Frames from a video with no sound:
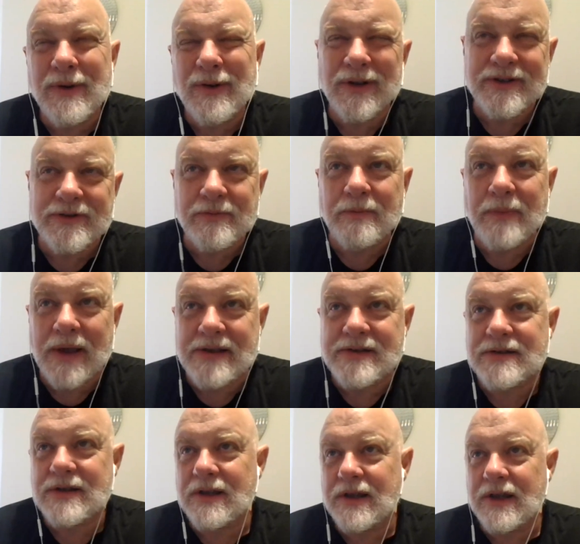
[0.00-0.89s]
Well, it's
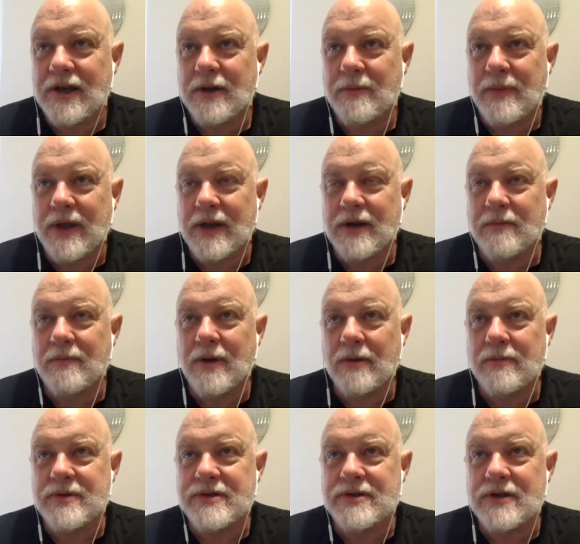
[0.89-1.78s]
basically independent
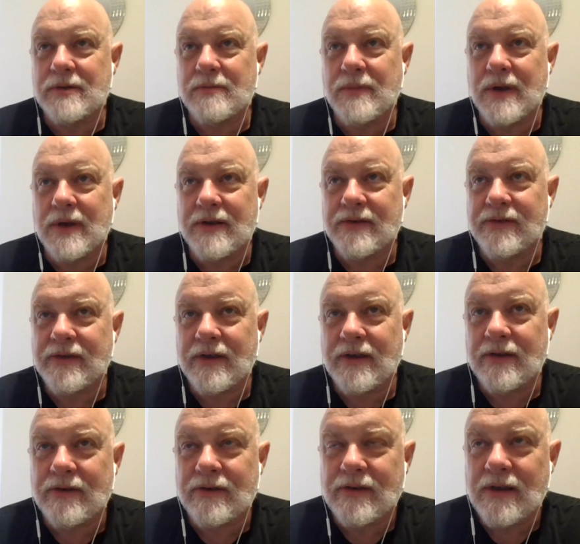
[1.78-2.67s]
publishing because
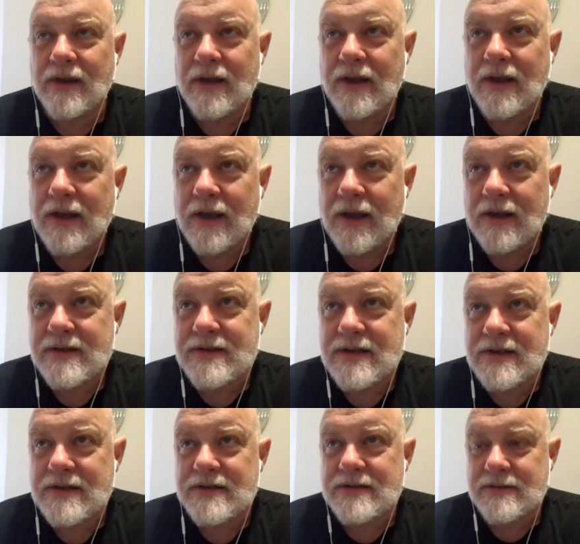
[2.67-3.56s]
it's
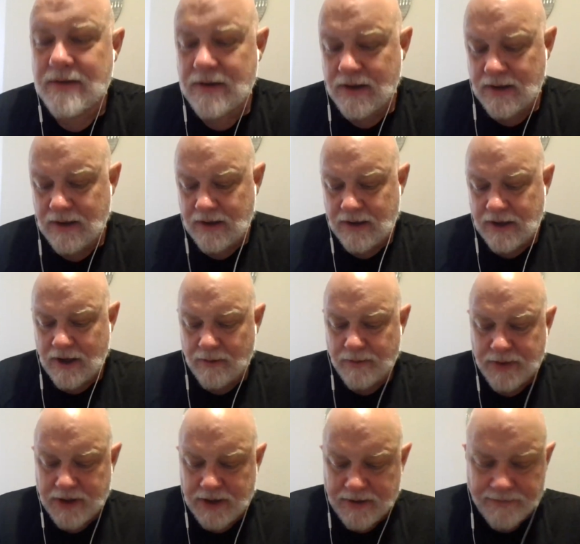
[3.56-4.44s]
his
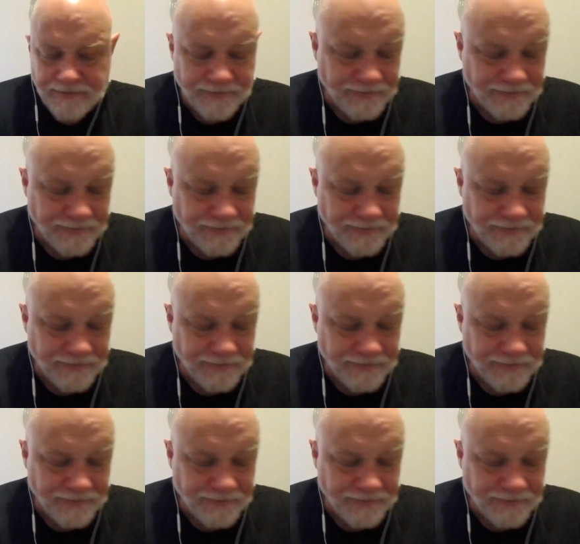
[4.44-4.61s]
company,